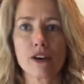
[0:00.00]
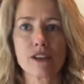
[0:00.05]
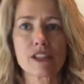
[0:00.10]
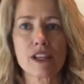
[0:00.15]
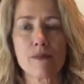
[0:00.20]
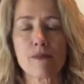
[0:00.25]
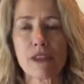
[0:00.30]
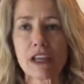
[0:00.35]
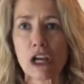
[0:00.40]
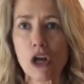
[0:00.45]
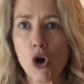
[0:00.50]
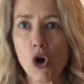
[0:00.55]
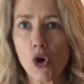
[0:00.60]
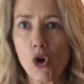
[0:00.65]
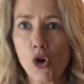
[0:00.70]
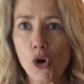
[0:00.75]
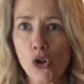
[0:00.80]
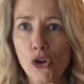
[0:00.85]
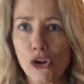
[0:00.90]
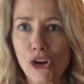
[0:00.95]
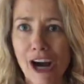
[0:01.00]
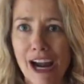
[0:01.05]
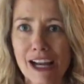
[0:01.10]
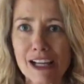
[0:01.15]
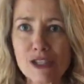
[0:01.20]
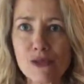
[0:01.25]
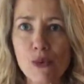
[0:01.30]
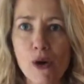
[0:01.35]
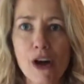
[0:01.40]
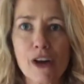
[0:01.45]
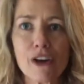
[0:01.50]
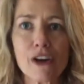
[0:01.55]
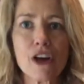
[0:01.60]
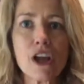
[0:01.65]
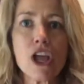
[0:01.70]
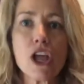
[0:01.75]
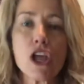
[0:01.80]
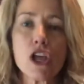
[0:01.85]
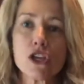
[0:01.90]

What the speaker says: something cold or ice water.